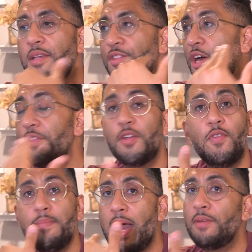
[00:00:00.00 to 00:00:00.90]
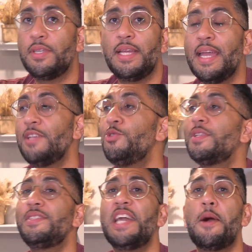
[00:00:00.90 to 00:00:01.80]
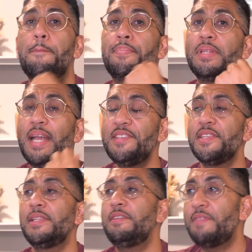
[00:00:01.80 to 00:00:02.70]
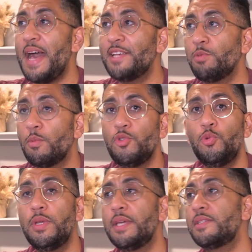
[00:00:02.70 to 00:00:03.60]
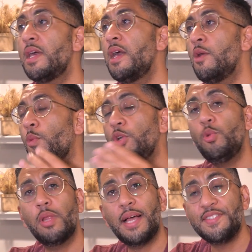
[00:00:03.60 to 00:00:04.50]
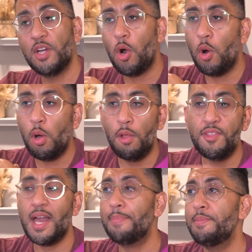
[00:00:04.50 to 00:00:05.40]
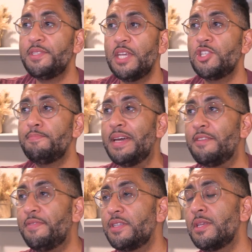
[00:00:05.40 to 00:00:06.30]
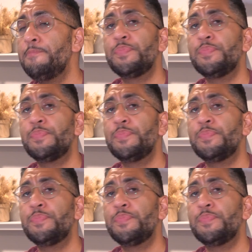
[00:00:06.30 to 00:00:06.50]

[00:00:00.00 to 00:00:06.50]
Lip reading: Nothing remounted. Again, you can see how blazingly fast what we're doing is we're utilizing all the optimization benefits,